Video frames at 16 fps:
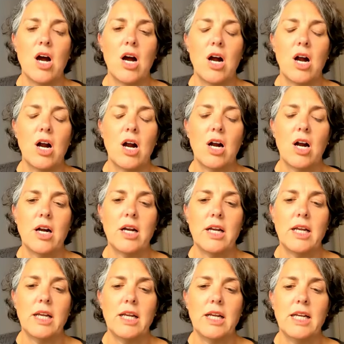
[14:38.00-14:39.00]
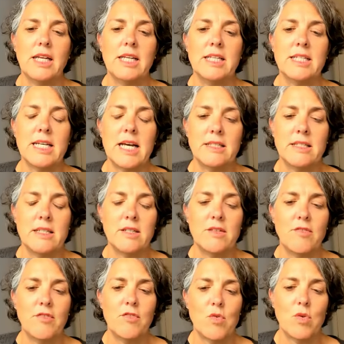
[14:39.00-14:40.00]
are
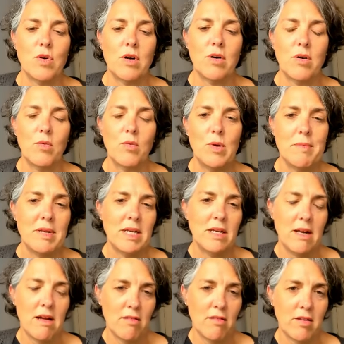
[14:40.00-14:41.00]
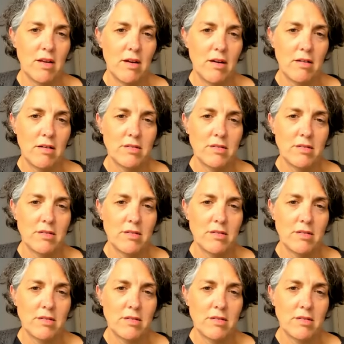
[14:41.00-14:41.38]
intended for women in healthcare.